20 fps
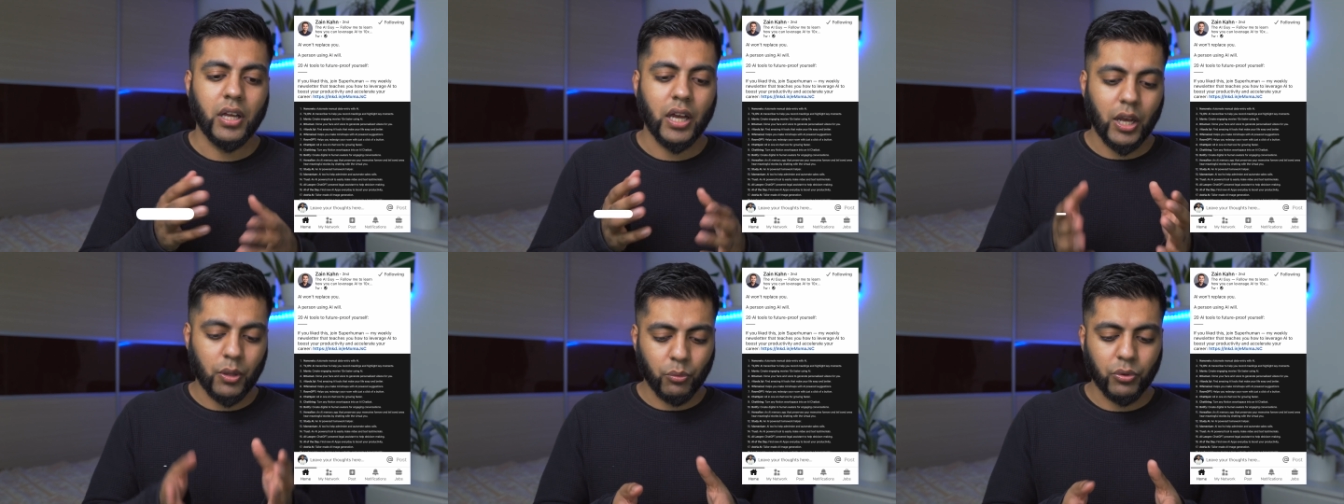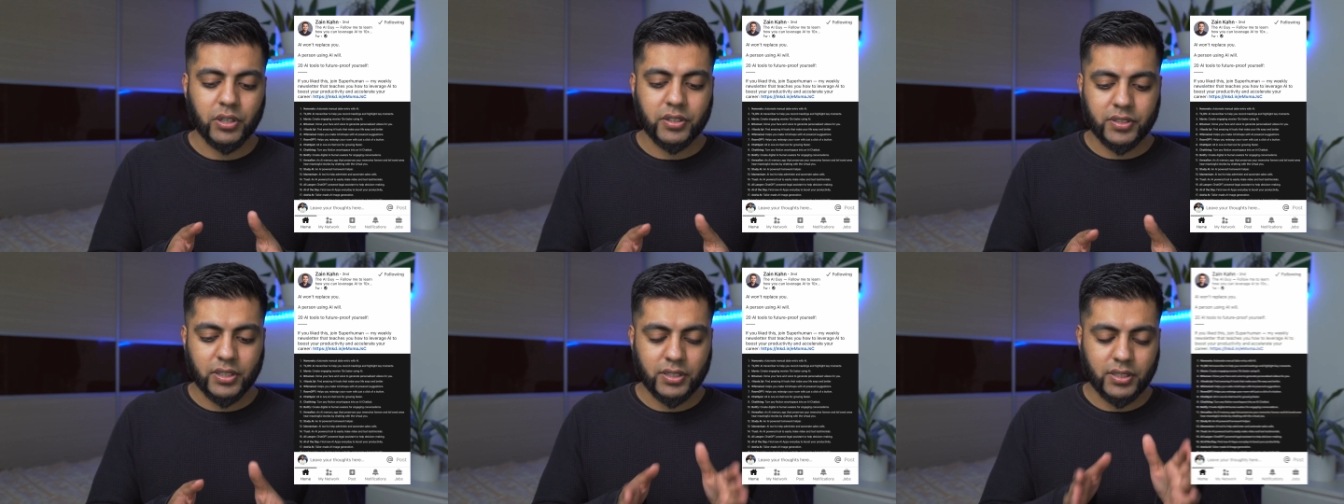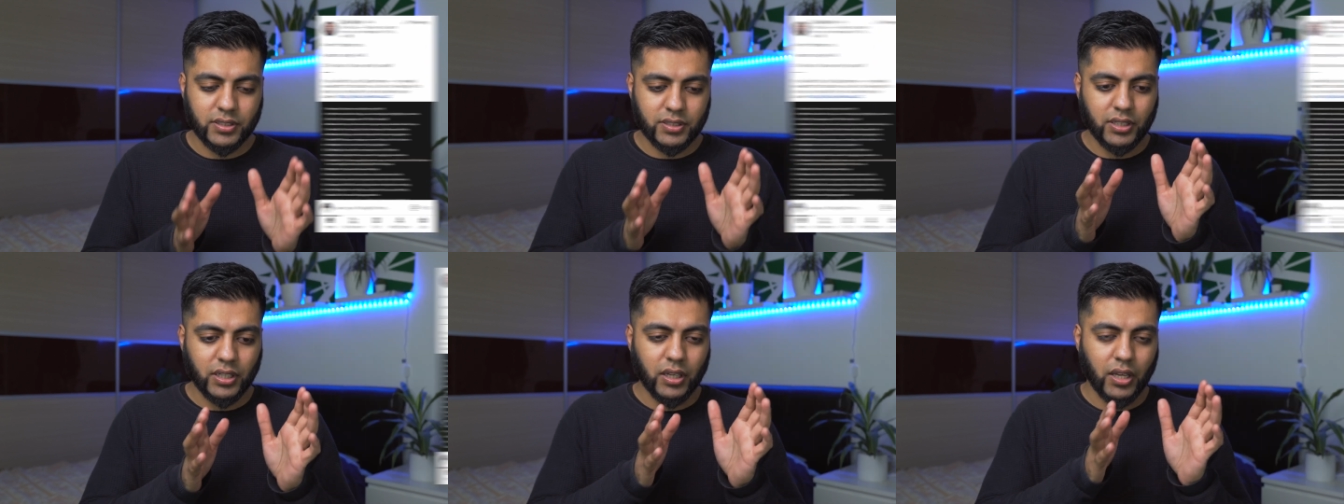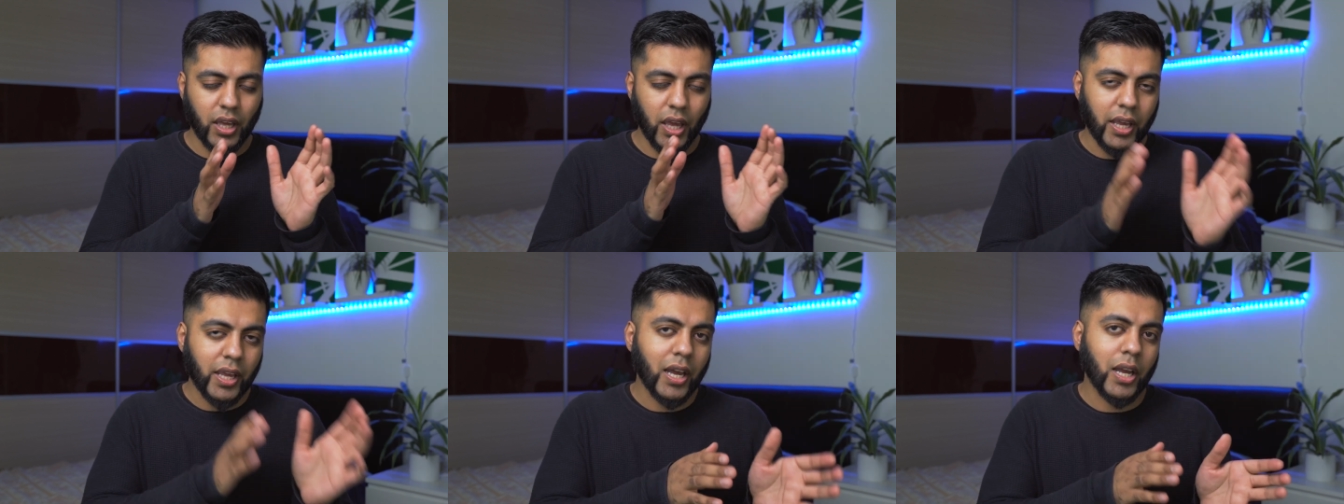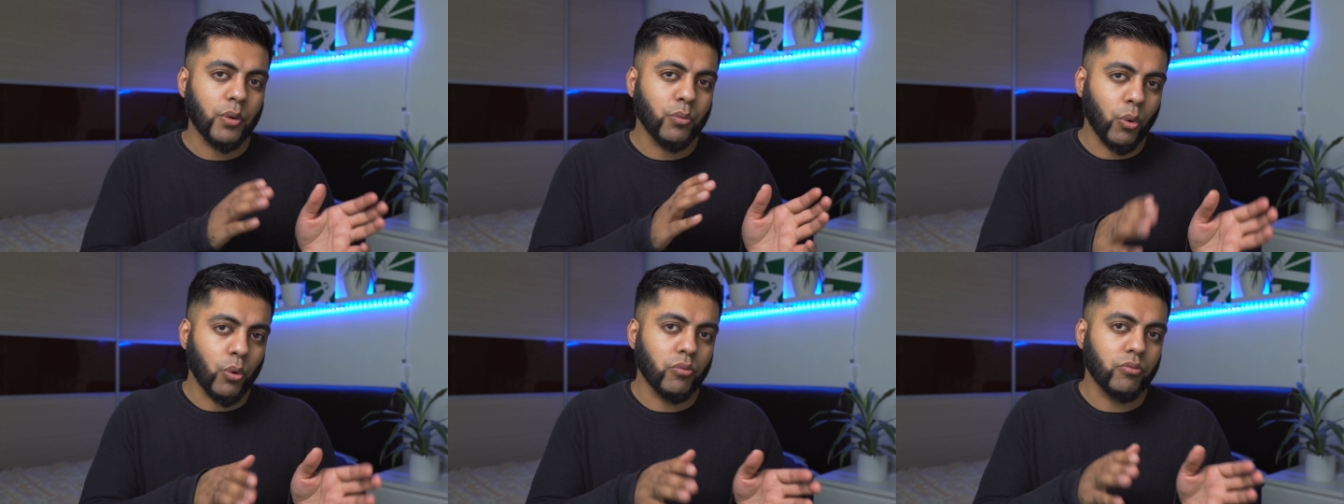And what you said is that
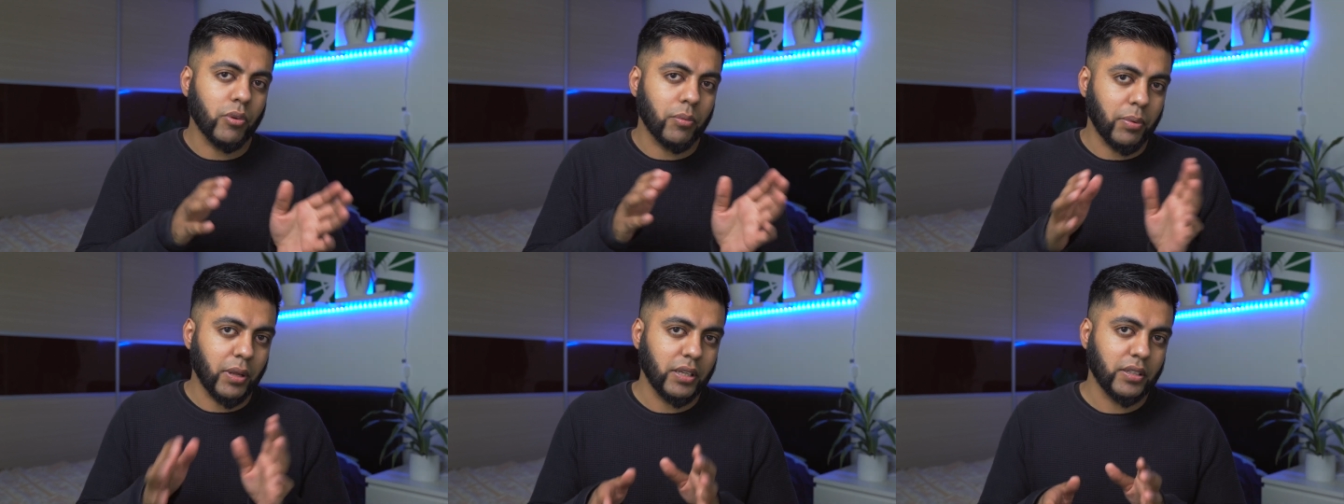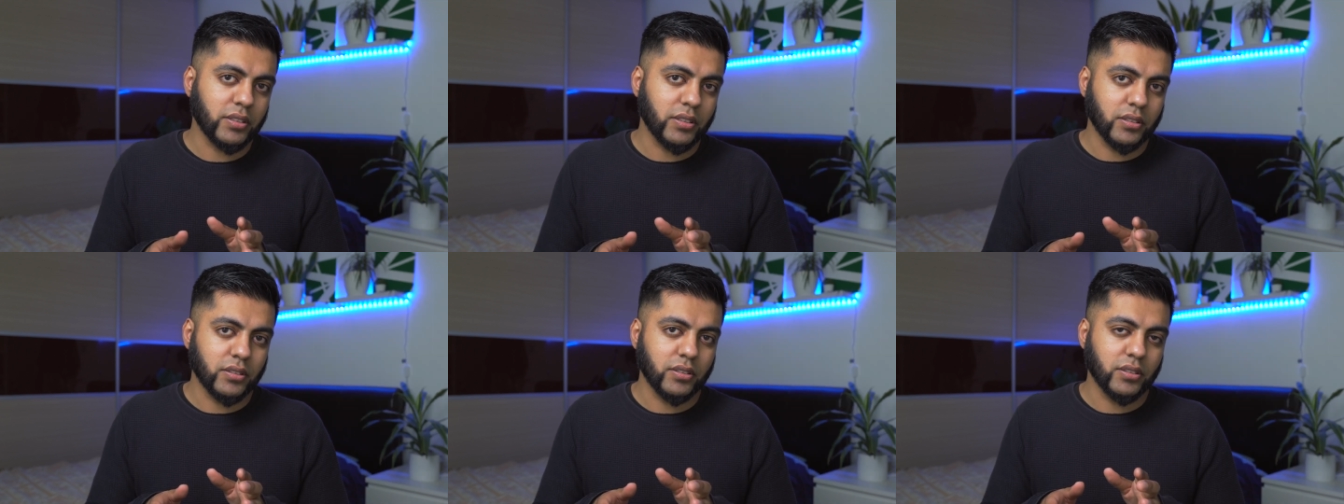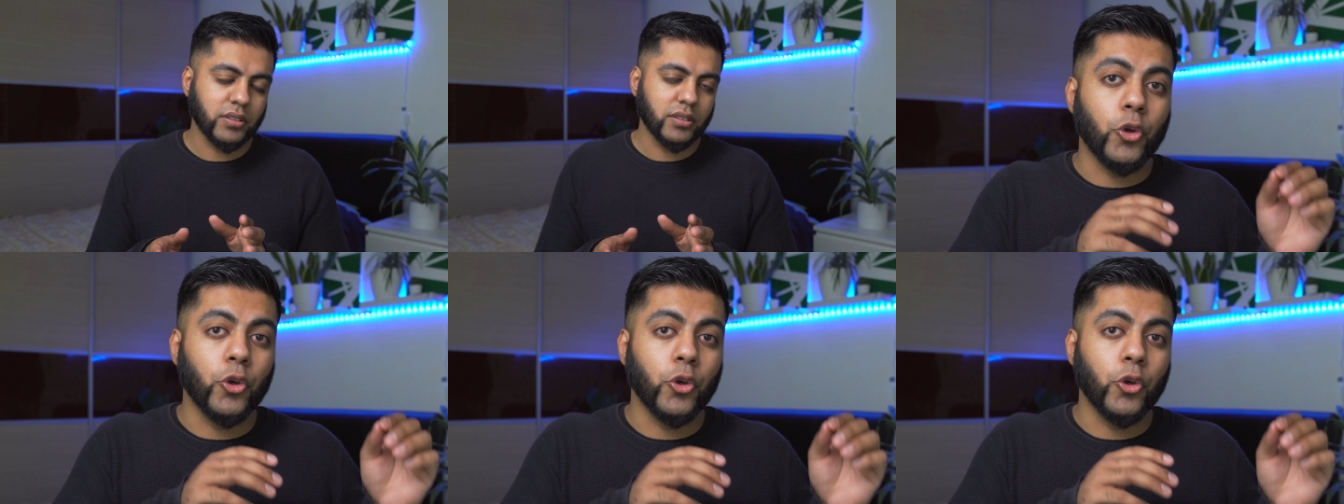AI won't replace us.